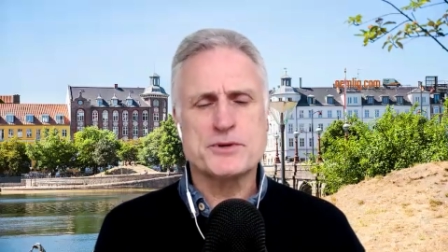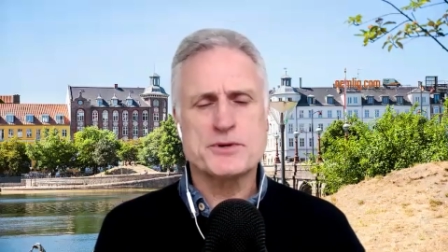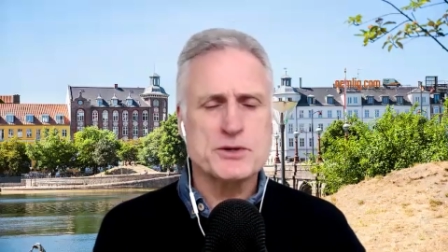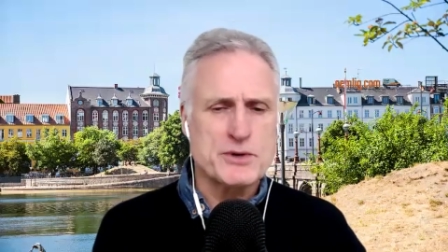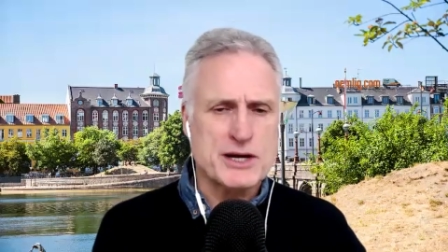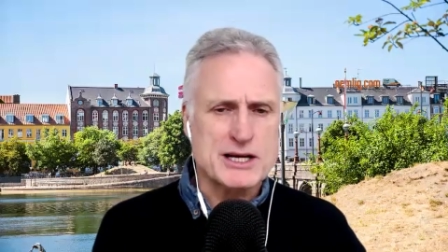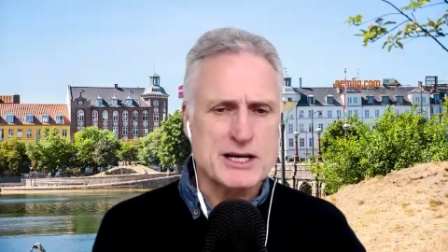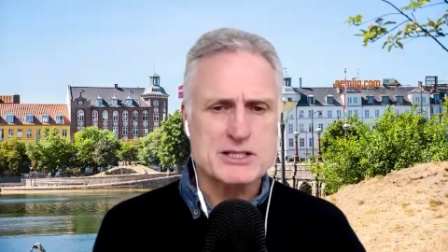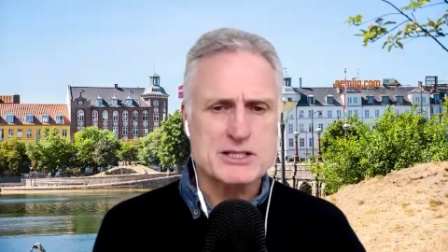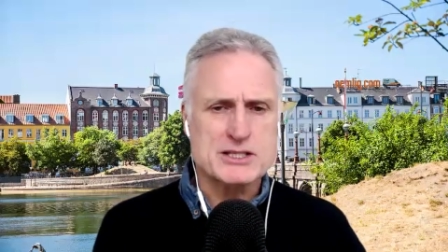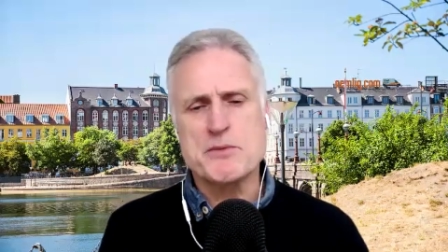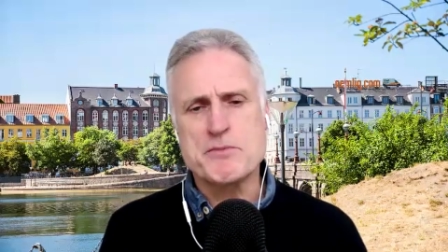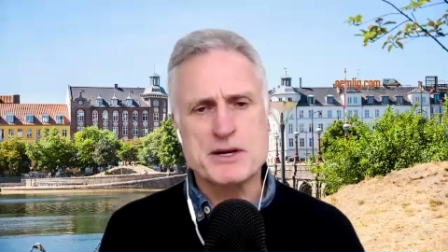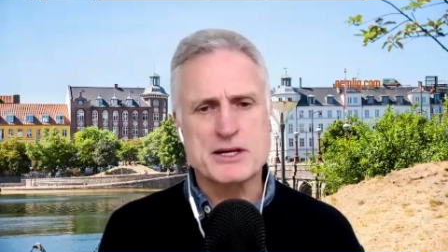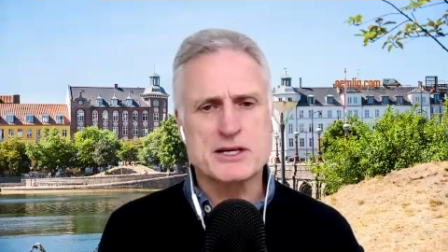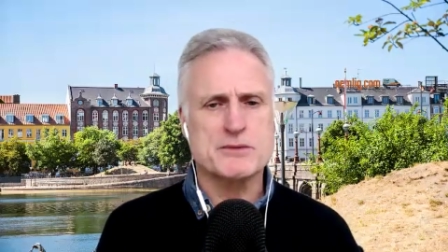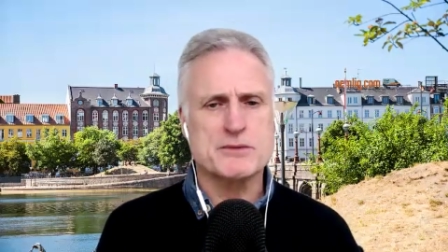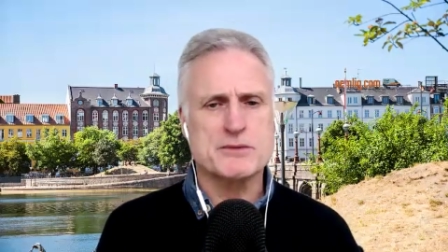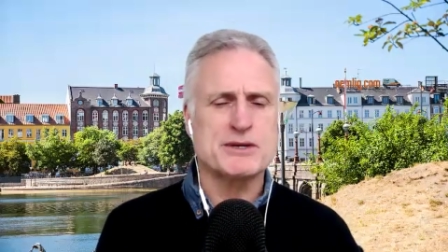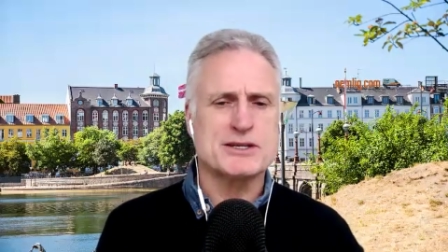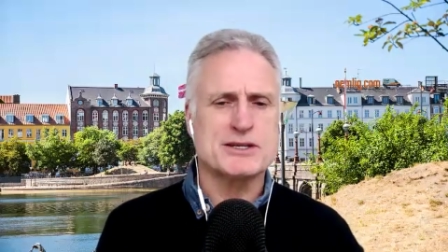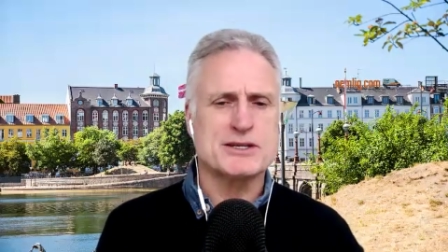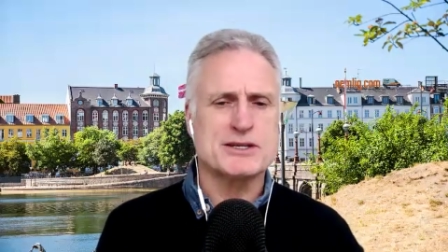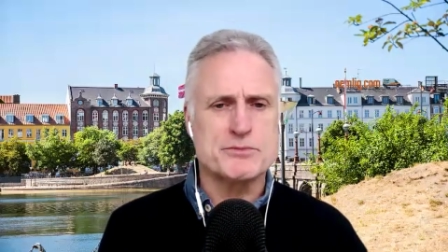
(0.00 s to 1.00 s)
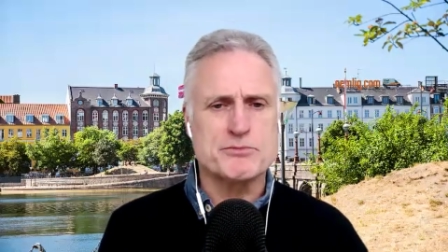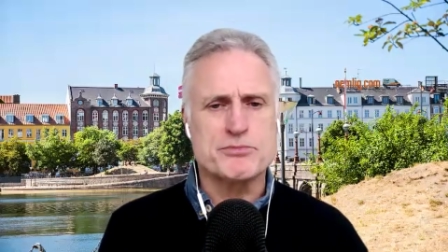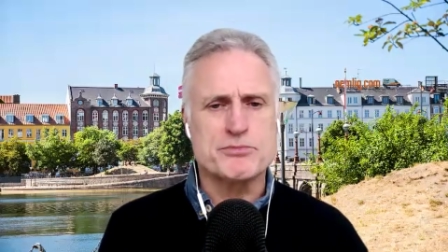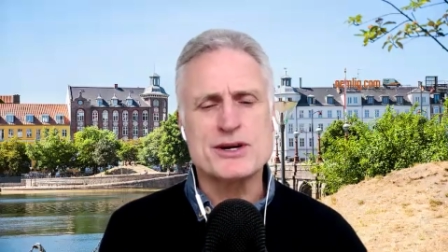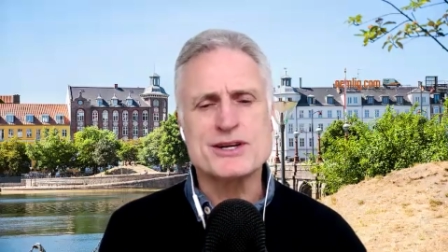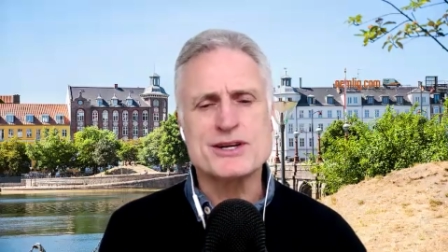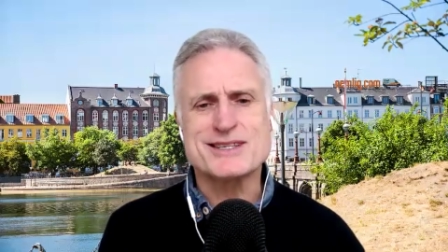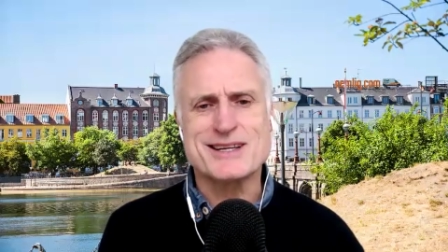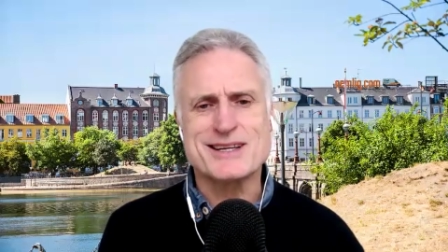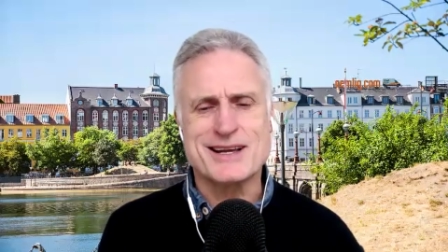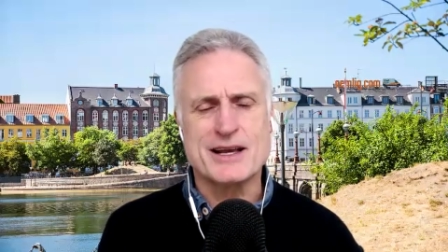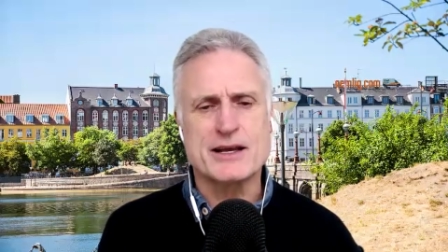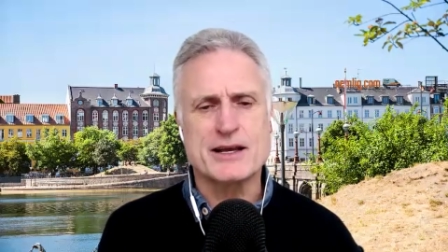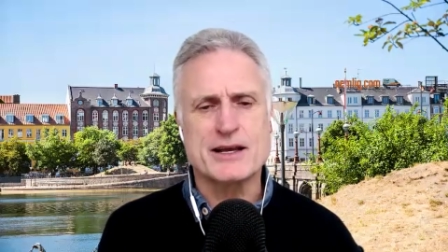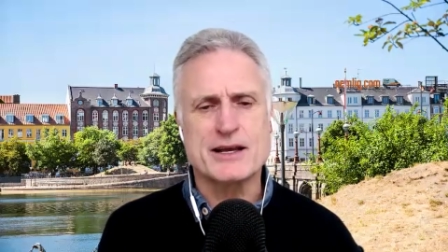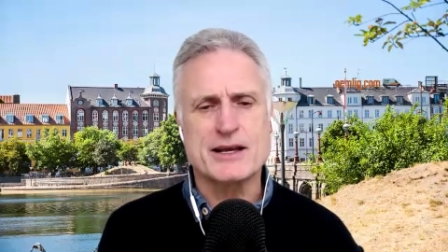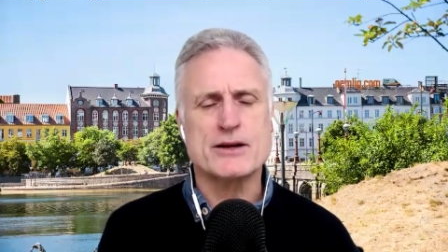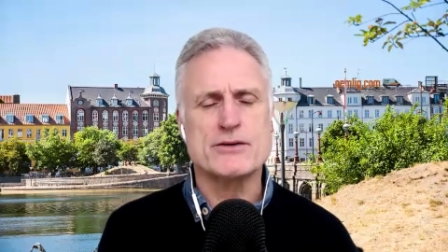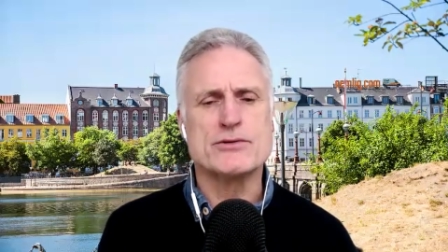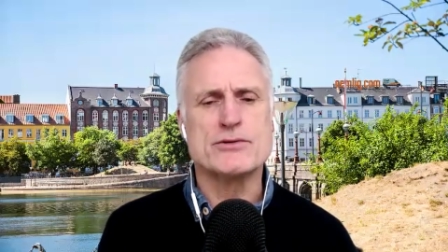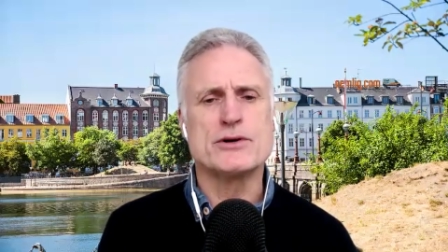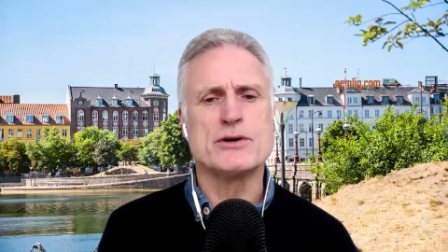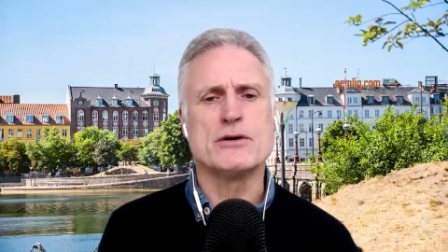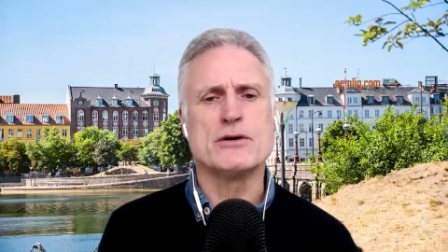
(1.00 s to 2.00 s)
2X we're meant to be suppressing and
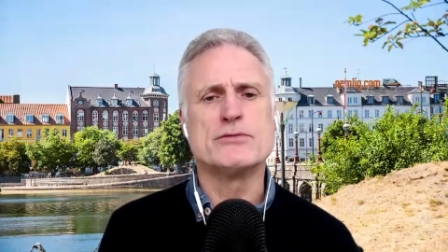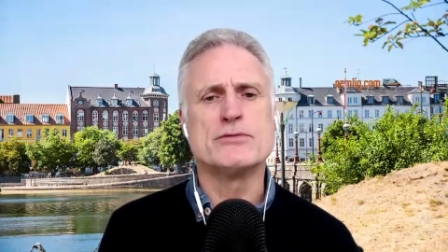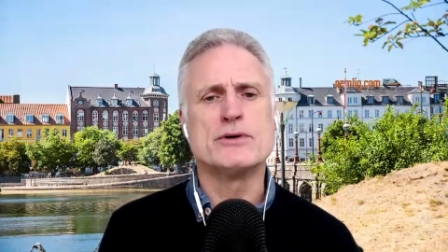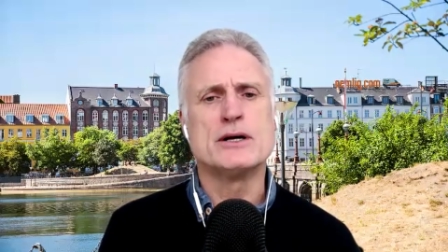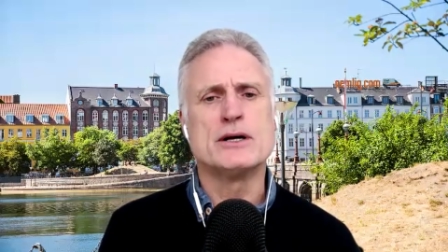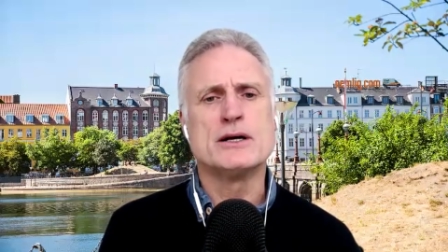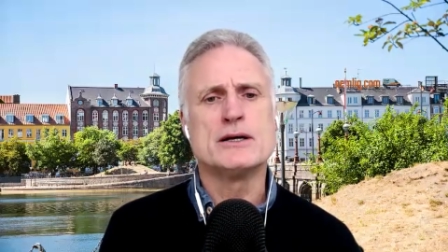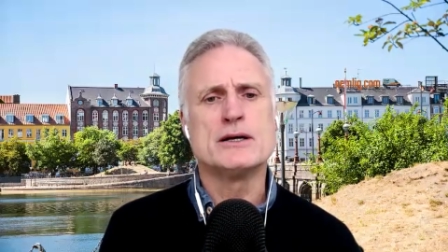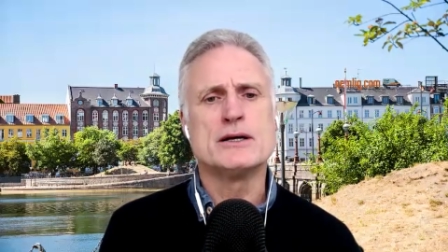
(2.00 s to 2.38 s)
getting rid of.